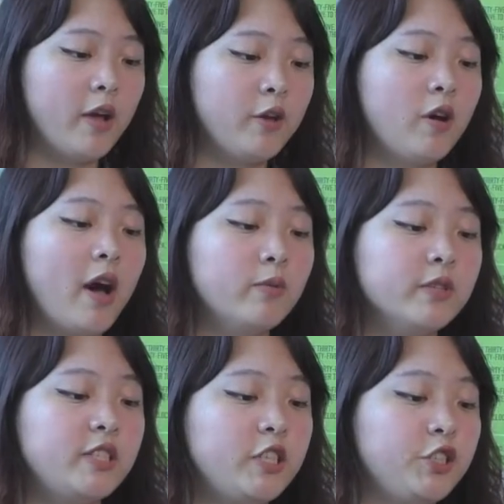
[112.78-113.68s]
You know, I was
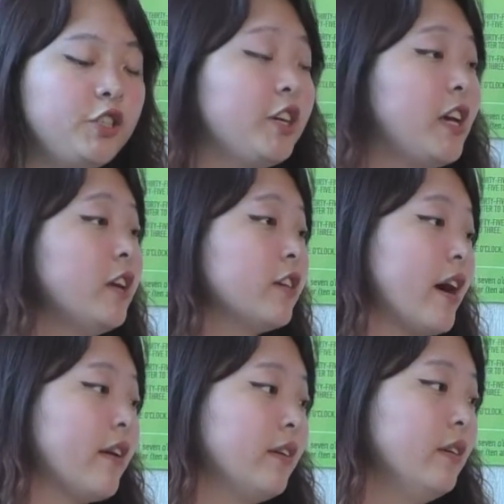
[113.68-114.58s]
teaching in the
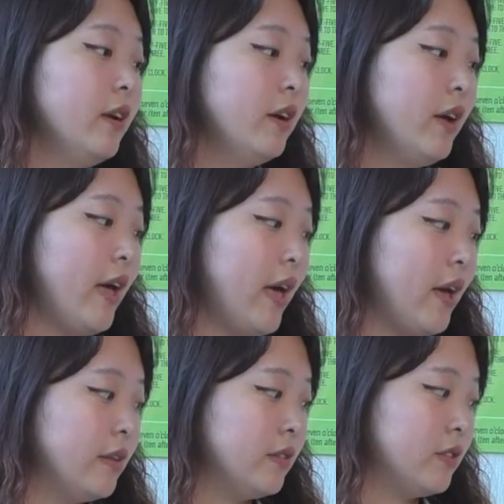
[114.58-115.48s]
kindergarten,
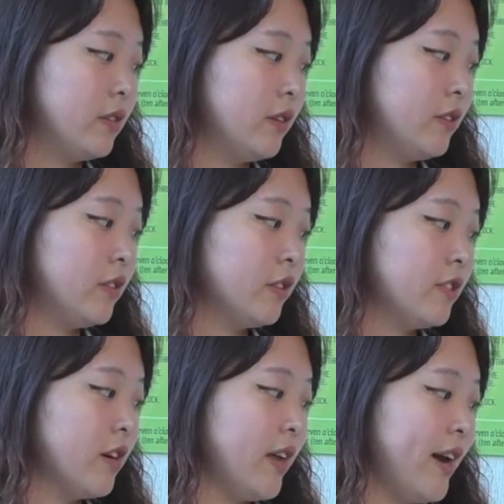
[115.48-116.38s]
and turns
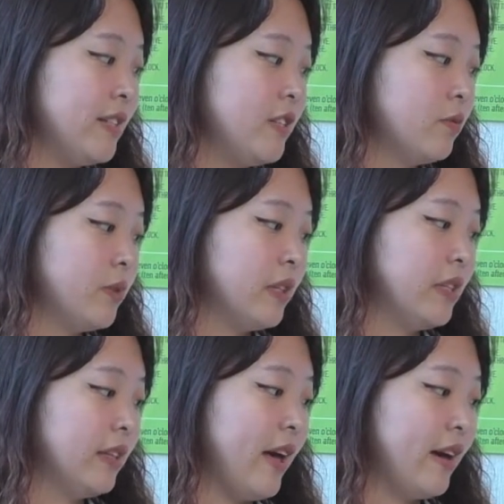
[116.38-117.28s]
out I didn't really
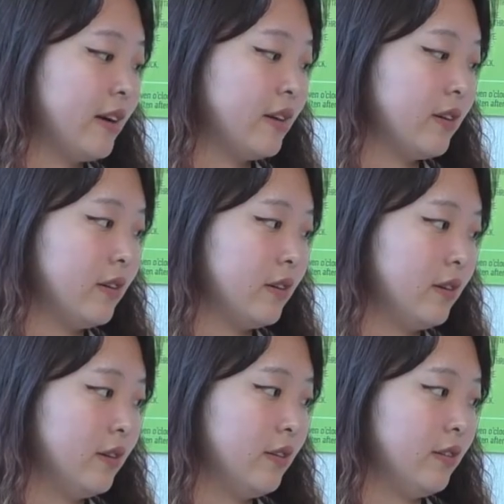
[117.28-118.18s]
like
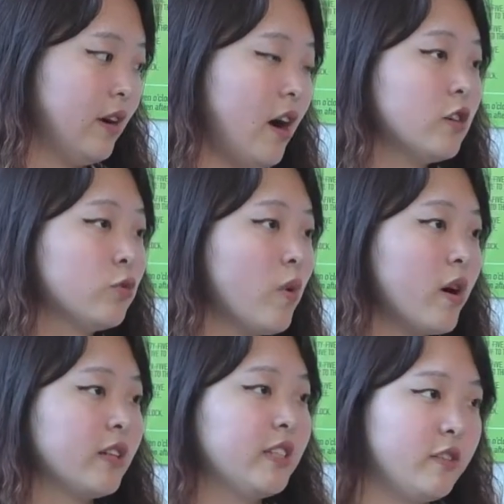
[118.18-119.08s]
the hard
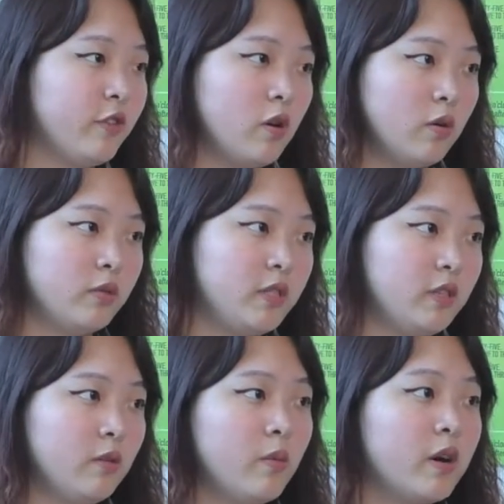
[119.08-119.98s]
work, difficult
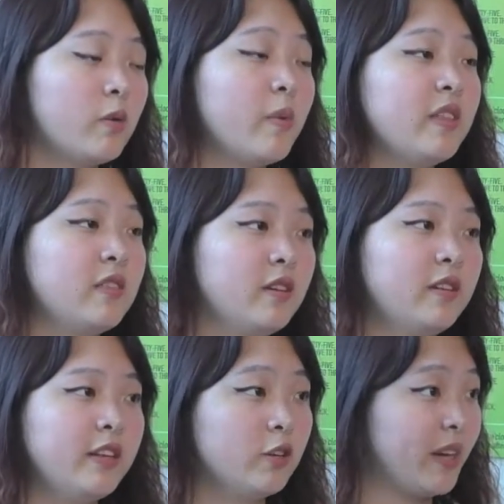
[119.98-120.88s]
work with
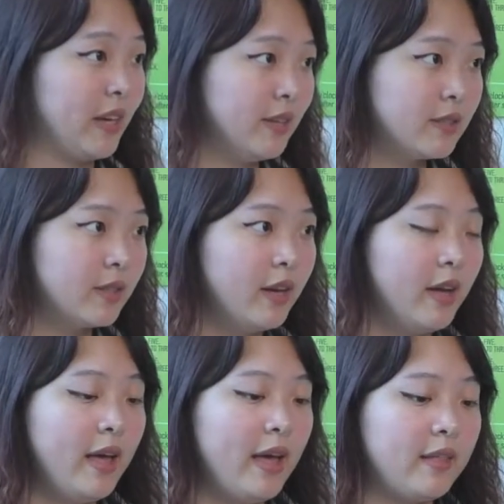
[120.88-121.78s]
little kids.
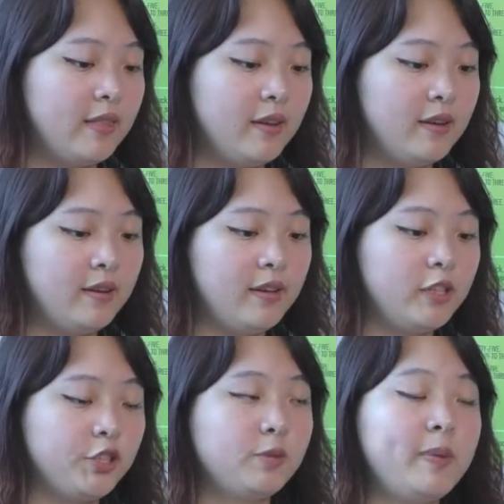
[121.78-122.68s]
And then he just